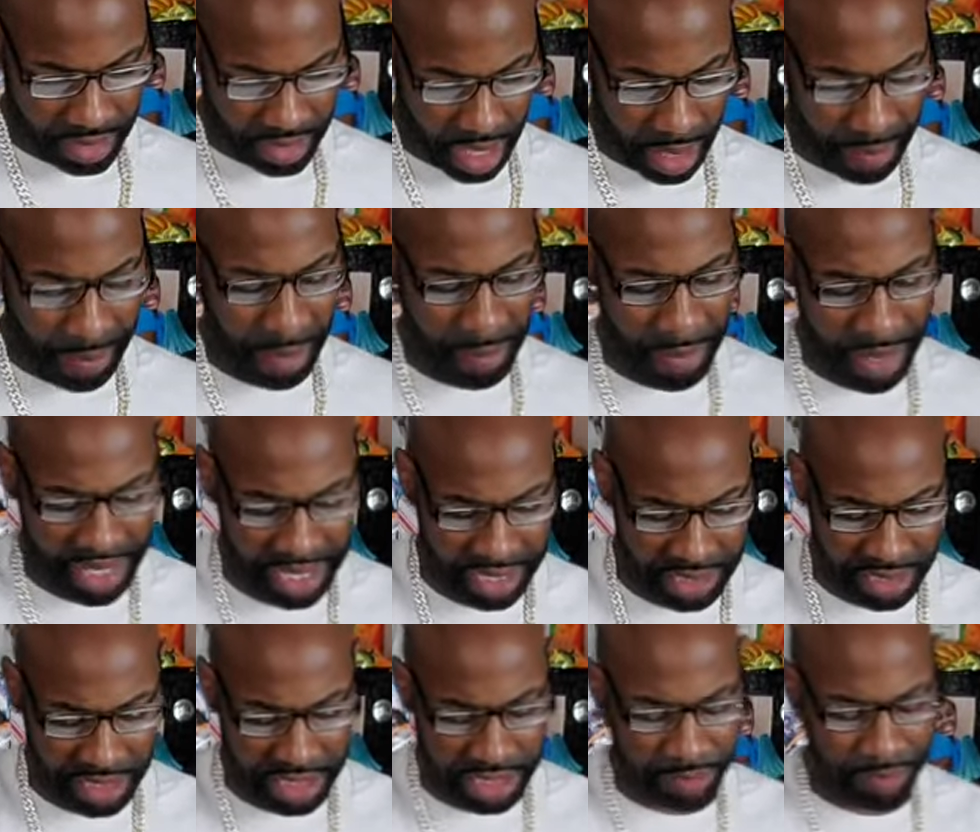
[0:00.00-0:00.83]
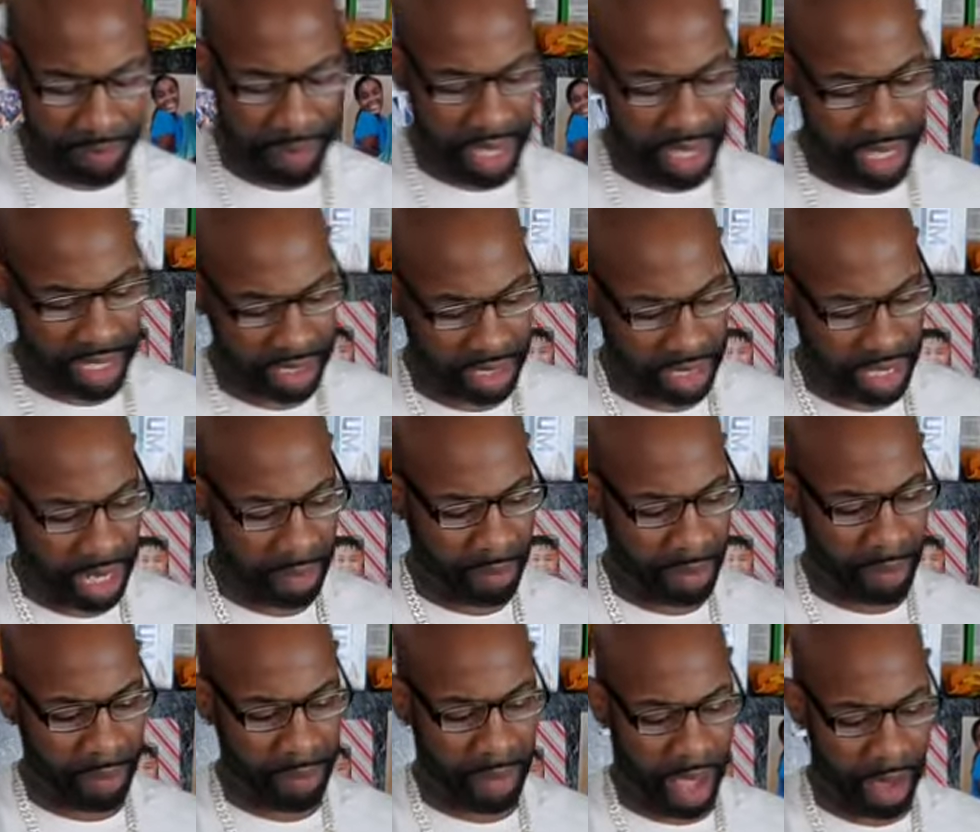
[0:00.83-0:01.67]
I'm going to make it this big, and then
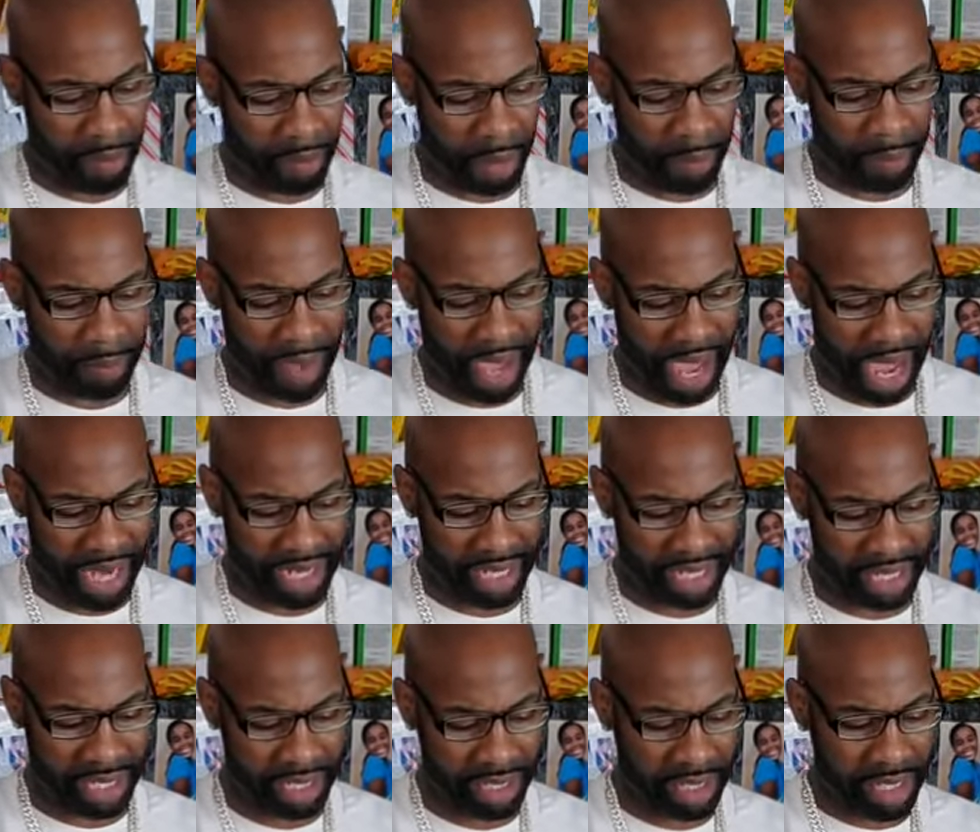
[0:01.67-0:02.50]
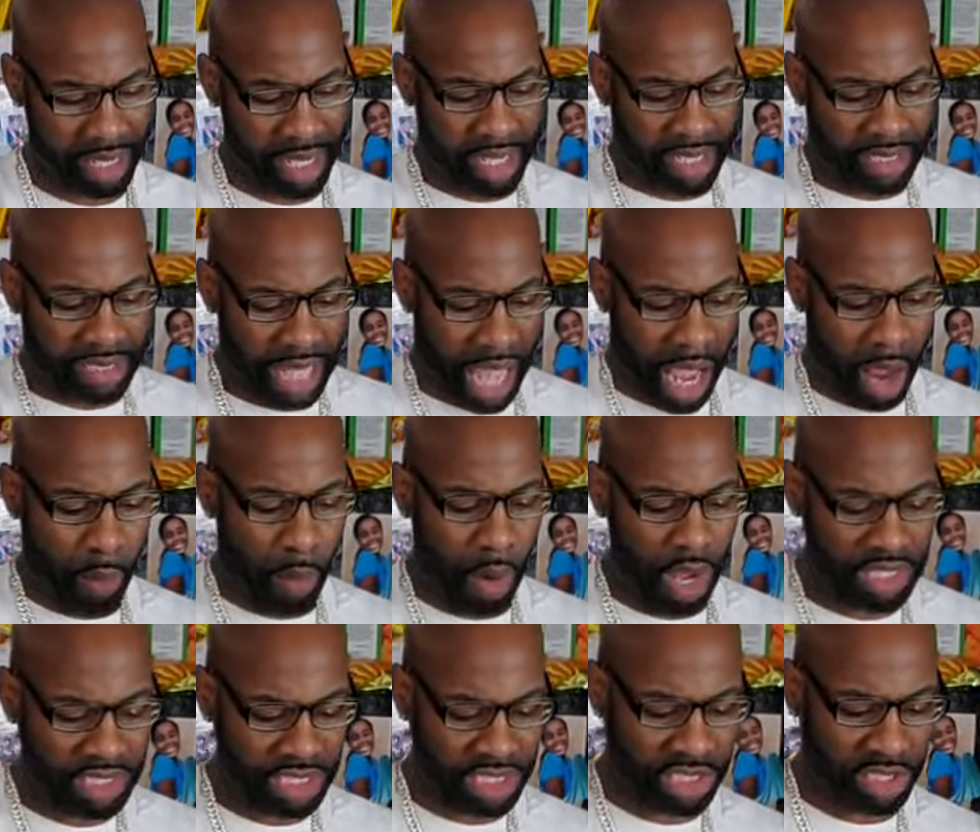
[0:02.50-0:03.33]
I'm going to patty it. Now, I
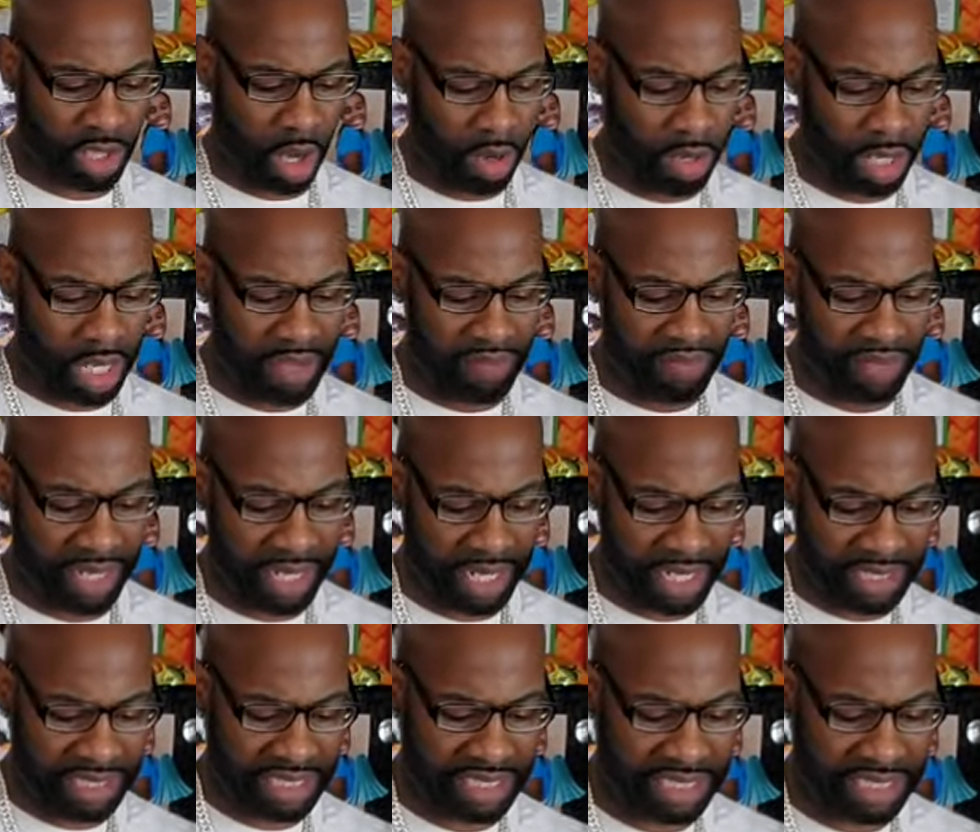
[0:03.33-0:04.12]
was just going to leave it in a